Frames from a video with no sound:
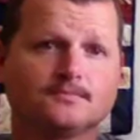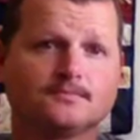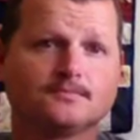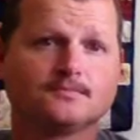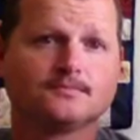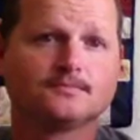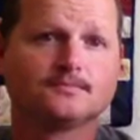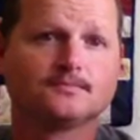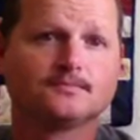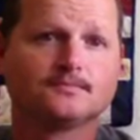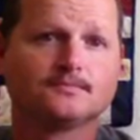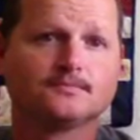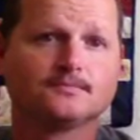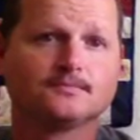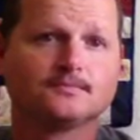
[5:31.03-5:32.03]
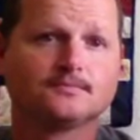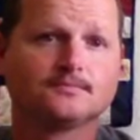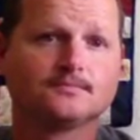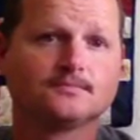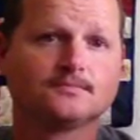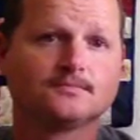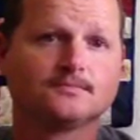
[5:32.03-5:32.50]

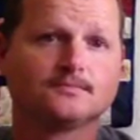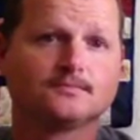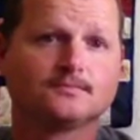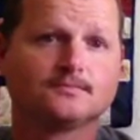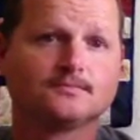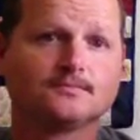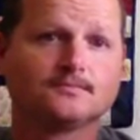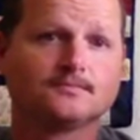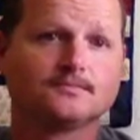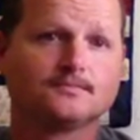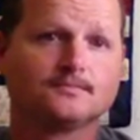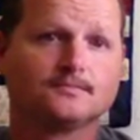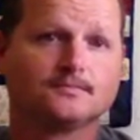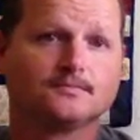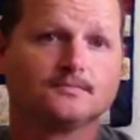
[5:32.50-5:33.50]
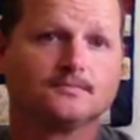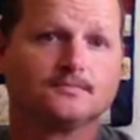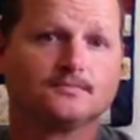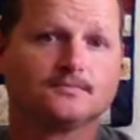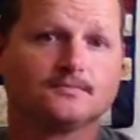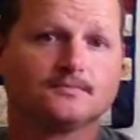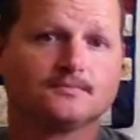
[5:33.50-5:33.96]

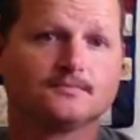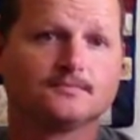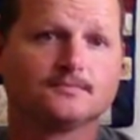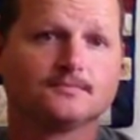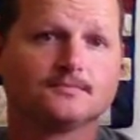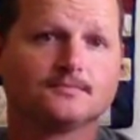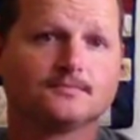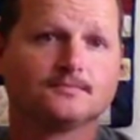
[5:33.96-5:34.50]
This person isn't speaking.